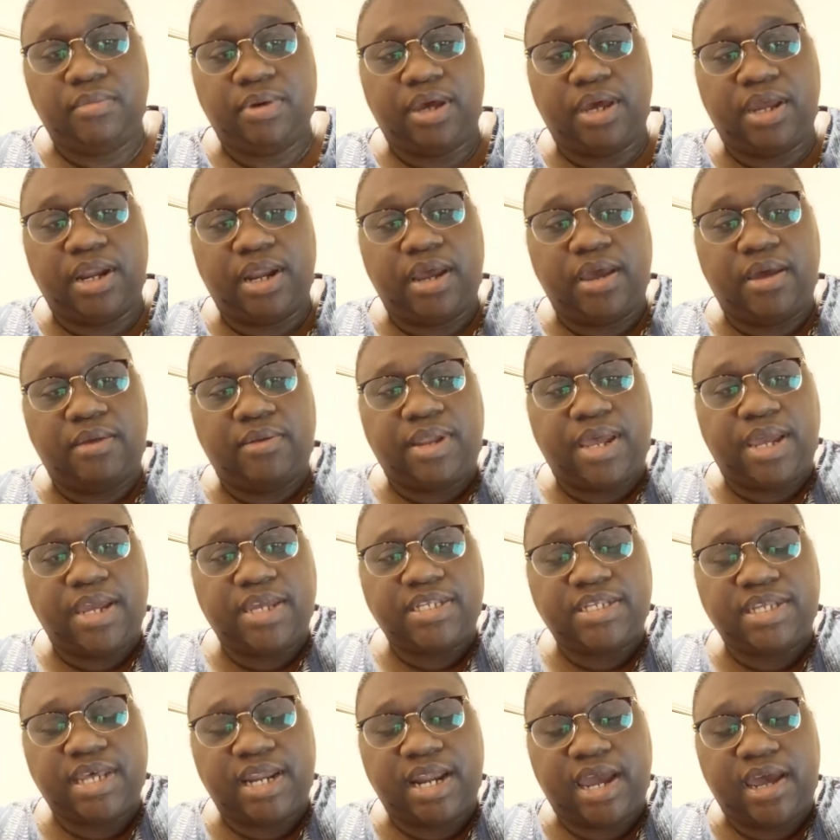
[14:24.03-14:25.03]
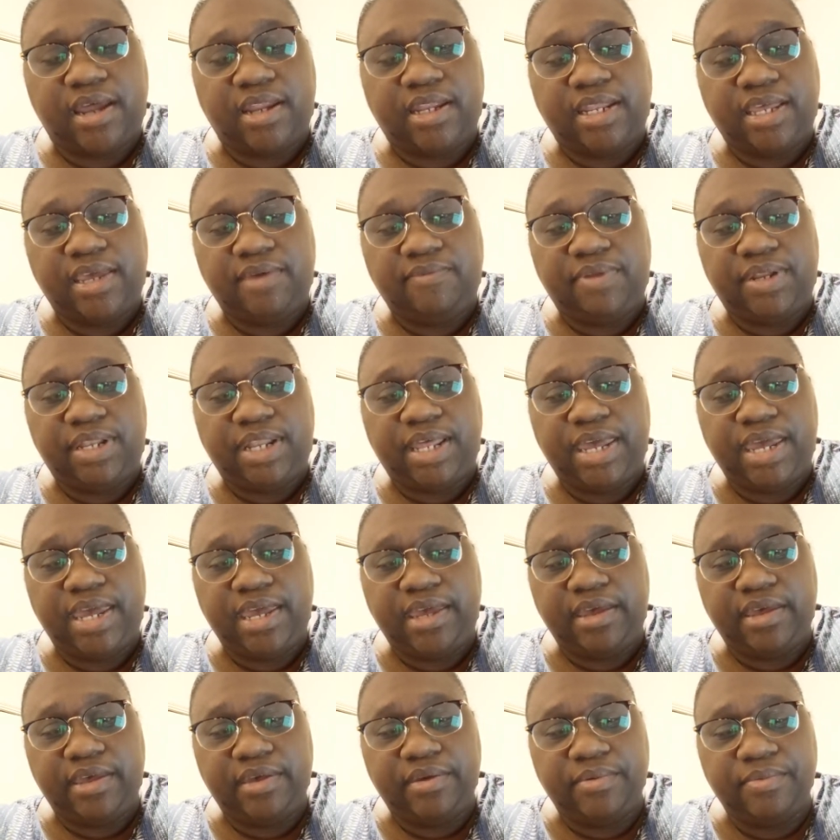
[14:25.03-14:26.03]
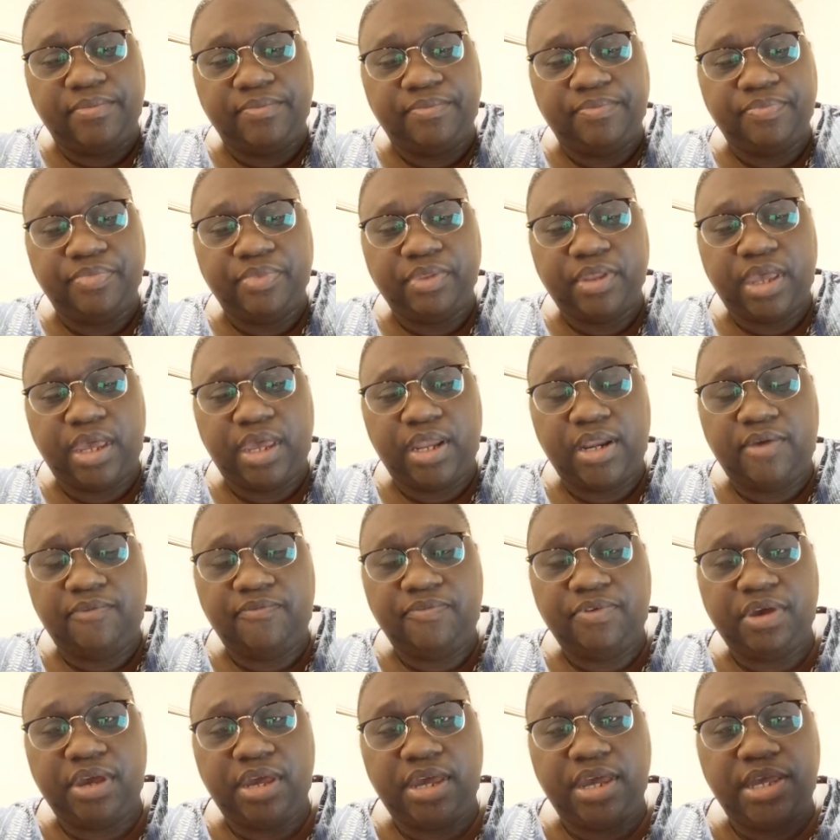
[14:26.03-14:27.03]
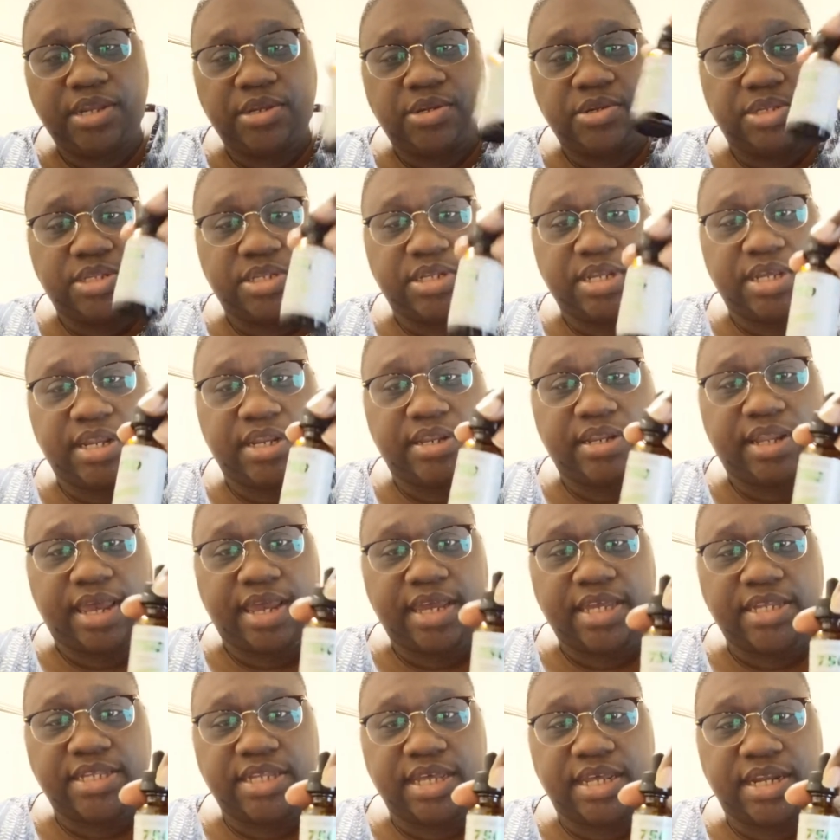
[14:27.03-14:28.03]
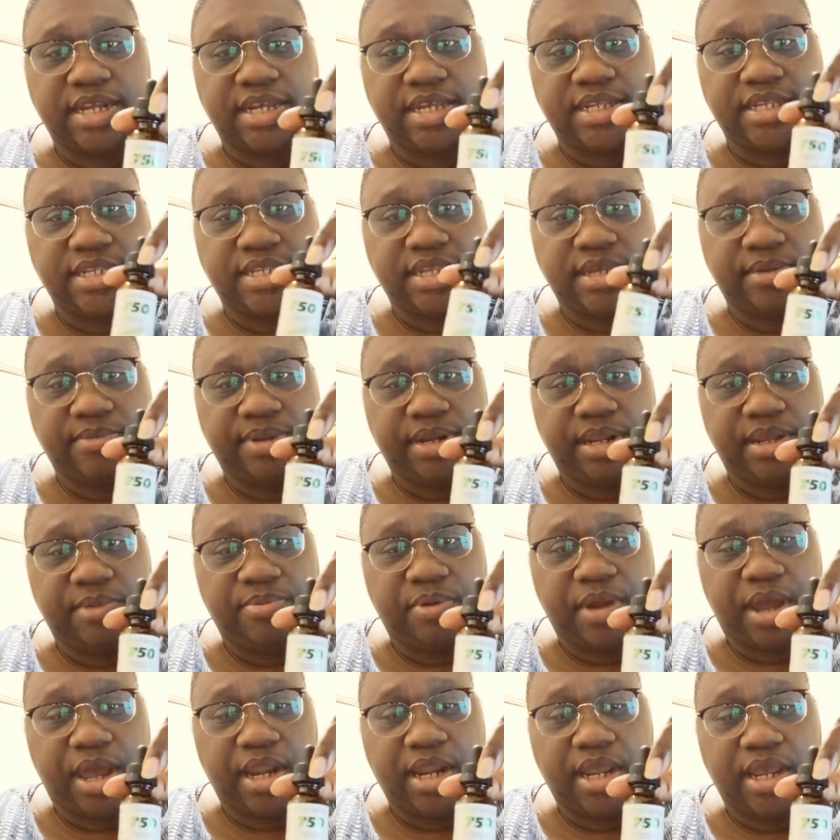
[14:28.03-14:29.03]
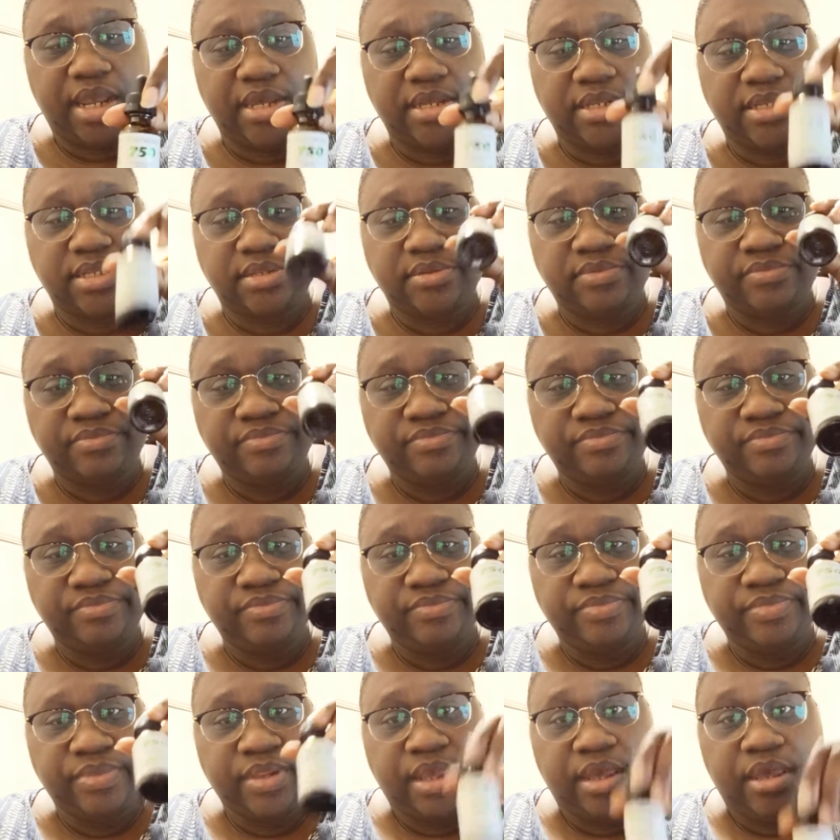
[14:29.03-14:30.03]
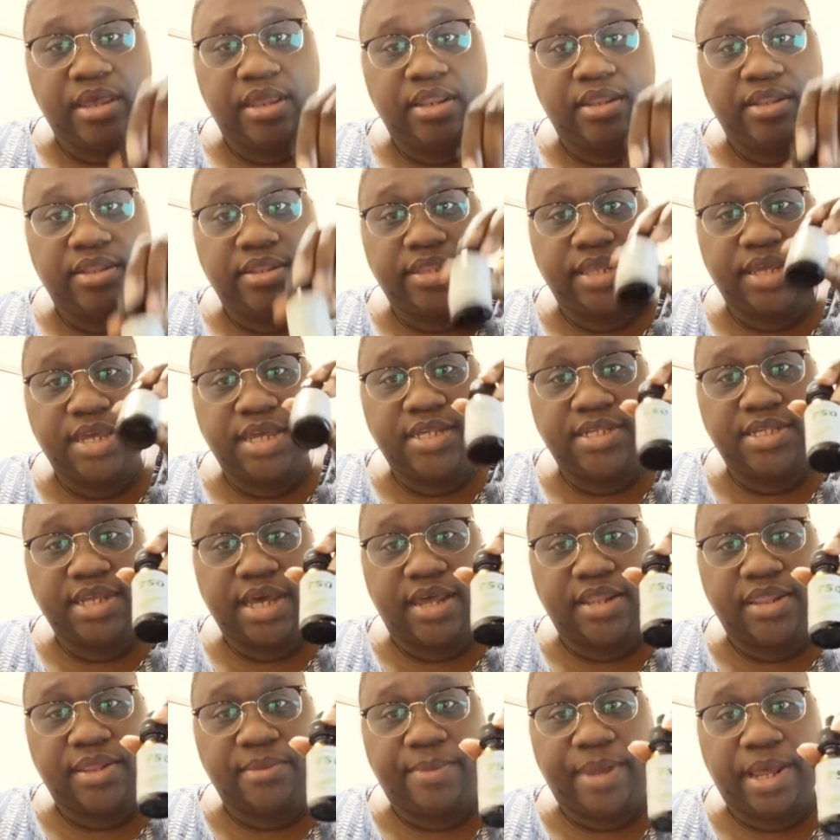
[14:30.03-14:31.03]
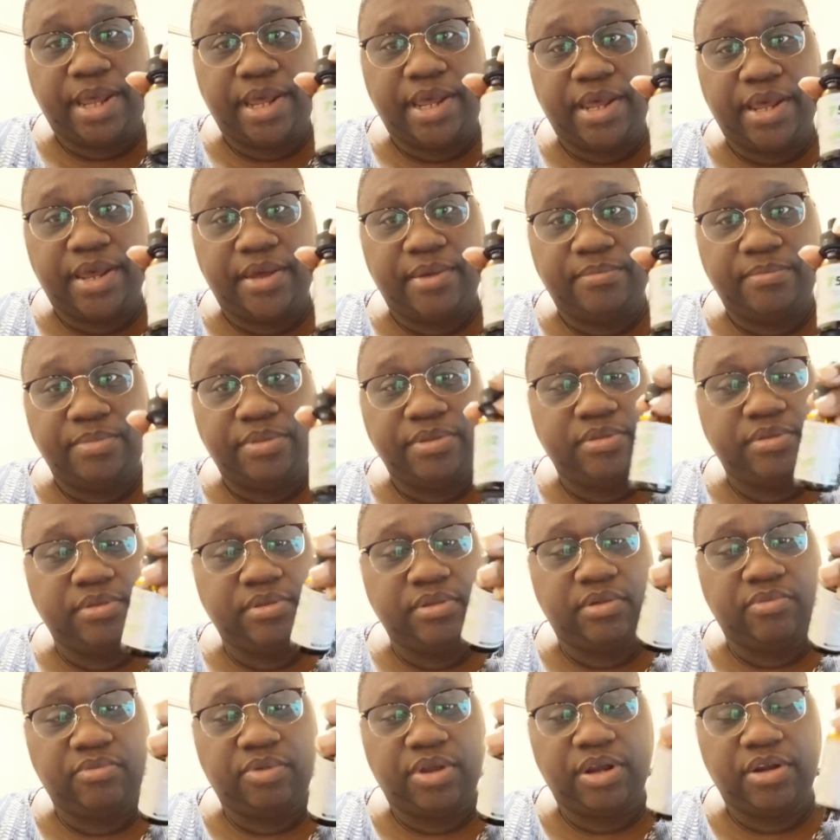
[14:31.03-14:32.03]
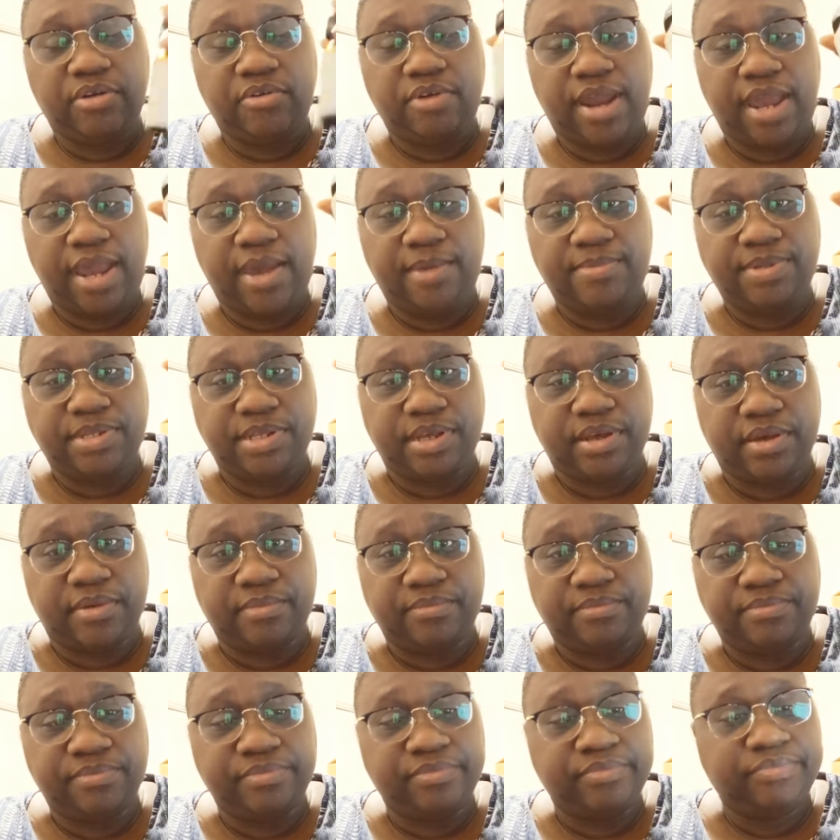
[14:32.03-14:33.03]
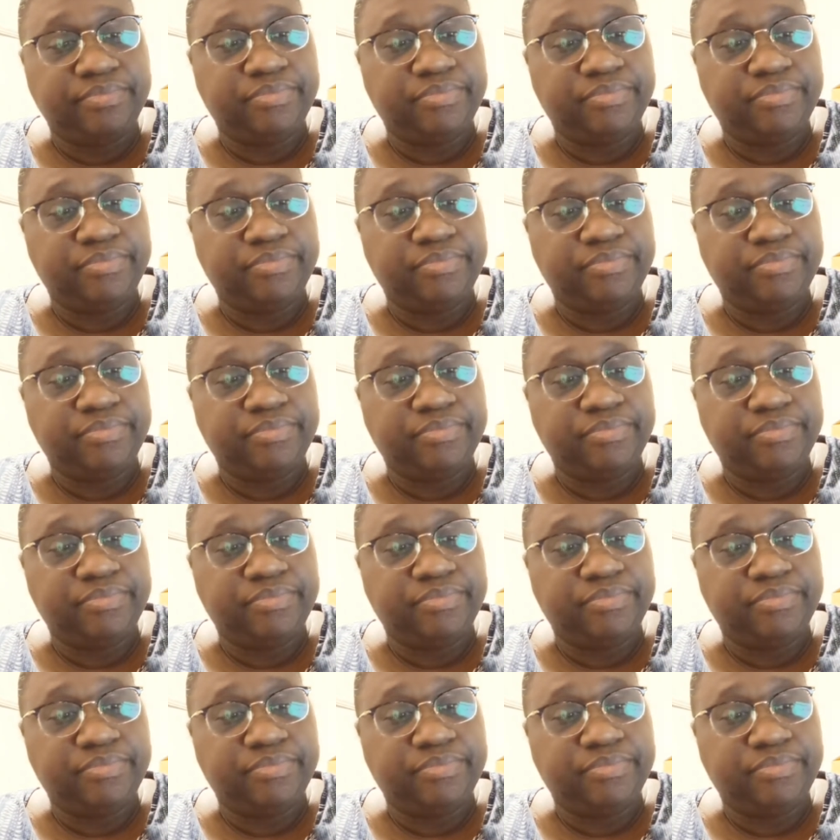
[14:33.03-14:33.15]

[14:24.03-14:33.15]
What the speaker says: But like I said, I'll leave a link. And if you're interested, like I said, these CBD products, these are the bomb. You want to grab some.